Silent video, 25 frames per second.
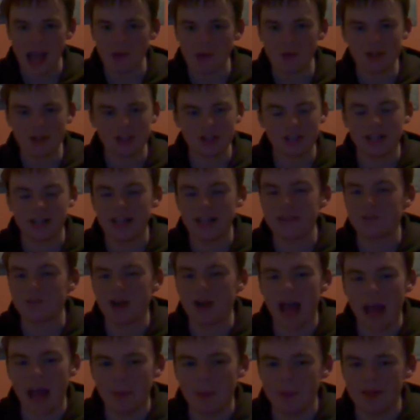wish it never
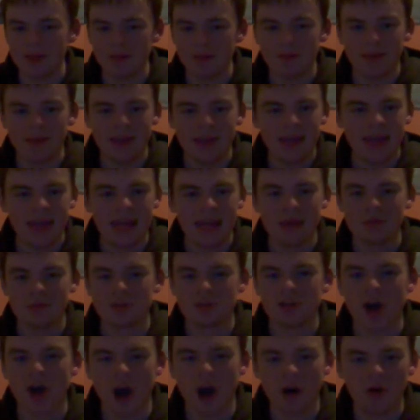happened, it
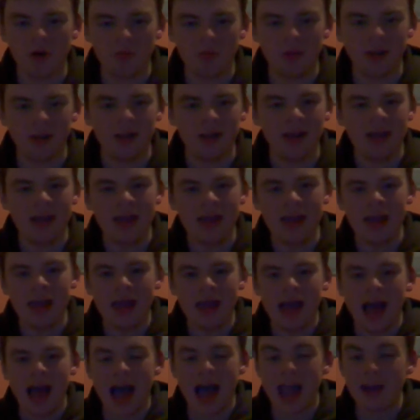was horrible,
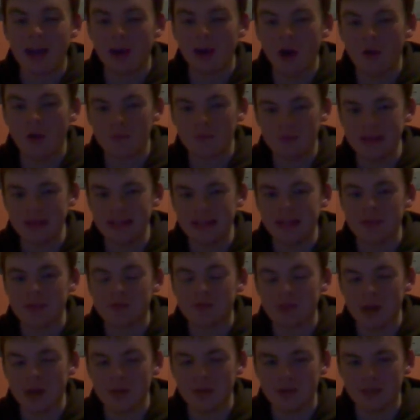I love being in the
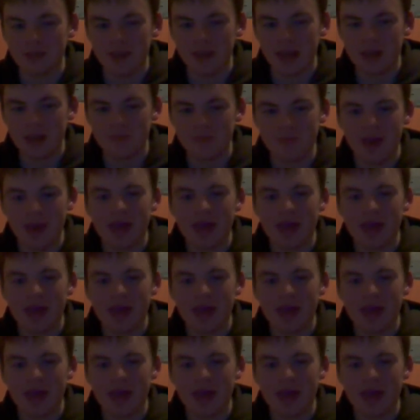ring with him.